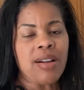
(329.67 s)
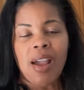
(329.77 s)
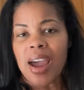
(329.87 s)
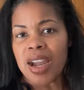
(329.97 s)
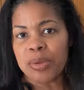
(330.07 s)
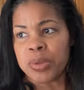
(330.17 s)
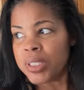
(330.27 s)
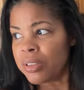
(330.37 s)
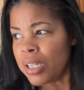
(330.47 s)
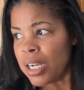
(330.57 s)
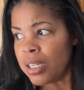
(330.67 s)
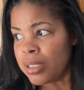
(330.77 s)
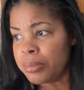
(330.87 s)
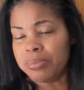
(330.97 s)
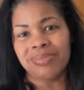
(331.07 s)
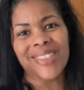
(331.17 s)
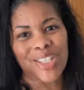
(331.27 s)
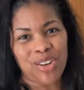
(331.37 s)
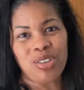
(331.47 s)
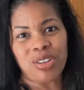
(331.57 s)
I will
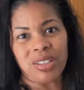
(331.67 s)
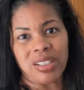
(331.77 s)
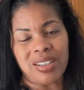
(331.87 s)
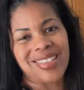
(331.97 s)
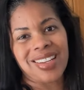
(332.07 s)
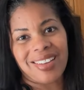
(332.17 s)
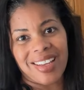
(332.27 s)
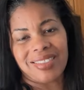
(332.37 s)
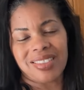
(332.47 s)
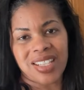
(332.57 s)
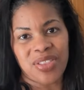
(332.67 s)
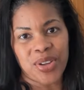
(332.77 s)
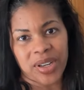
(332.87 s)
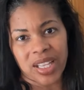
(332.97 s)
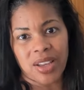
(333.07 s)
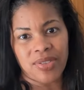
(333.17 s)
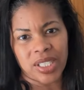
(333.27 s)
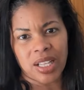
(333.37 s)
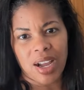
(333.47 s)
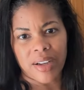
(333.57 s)
start earlier instead of at 10:30, 11
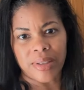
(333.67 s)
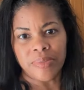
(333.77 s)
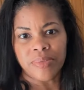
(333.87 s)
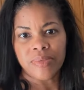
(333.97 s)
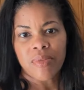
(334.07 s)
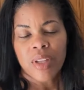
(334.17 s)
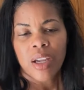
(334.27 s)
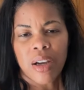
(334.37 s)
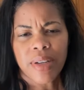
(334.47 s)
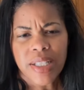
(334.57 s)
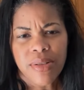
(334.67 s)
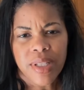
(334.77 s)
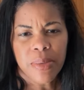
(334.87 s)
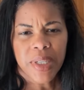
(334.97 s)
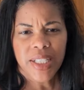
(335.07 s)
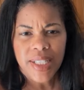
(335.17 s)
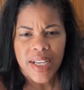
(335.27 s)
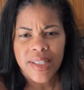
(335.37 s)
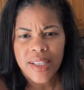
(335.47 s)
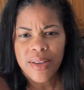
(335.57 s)
o'clock. Okay, so someone is
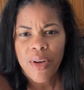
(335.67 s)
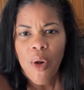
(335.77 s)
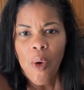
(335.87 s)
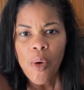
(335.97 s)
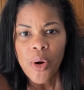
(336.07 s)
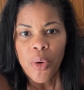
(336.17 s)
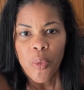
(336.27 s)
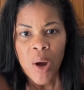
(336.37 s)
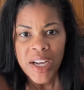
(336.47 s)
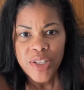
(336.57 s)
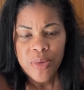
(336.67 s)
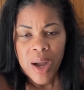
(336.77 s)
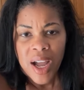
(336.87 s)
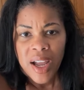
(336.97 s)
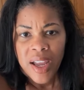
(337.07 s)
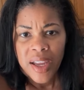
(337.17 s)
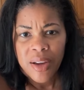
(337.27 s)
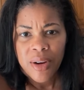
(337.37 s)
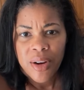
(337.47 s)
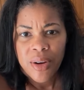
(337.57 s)
asking, why do I
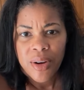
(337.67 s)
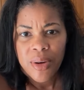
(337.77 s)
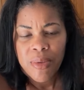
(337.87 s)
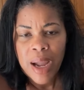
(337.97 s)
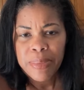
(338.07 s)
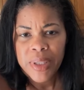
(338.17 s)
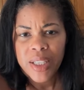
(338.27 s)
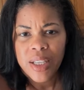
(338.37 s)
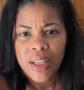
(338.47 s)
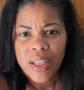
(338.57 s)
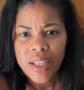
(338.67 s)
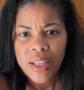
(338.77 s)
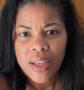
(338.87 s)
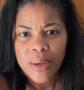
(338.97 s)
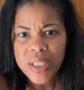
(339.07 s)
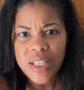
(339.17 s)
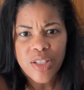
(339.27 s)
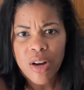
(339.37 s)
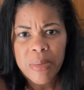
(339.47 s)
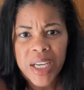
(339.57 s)
wrap it? Oh, it says,
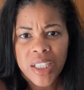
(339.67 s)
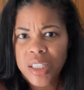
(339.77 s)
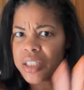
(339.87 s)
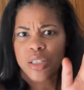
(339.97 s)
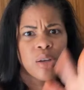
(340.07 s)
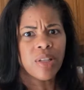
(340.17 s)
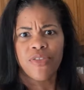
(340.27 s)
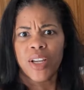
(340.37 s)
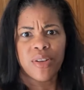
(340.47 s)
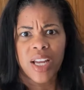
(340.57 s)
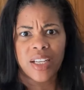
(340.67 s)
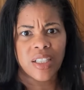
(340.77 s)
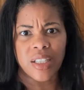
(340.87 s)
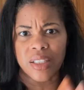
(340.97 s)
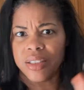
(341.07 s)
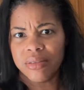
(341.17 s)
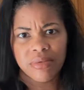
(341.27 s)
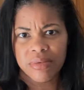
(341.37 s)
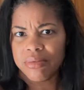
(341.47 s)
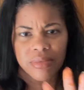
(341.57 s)
sorry, I'm not a cook. Totally fine, you're not a cook.
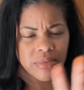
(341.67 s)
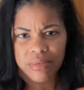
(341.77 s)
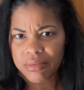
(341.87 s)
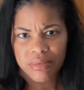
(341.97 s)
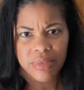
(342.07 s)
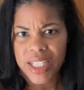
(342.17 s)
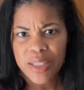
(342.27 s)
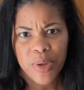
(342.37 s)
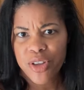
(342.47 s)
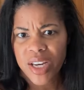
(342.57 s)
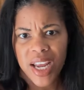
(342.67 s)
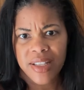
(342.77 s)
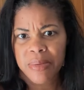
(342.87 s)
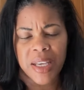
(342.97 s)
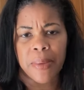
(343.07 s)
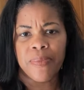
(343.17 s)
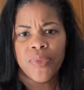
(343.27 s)
That's why you can ask me.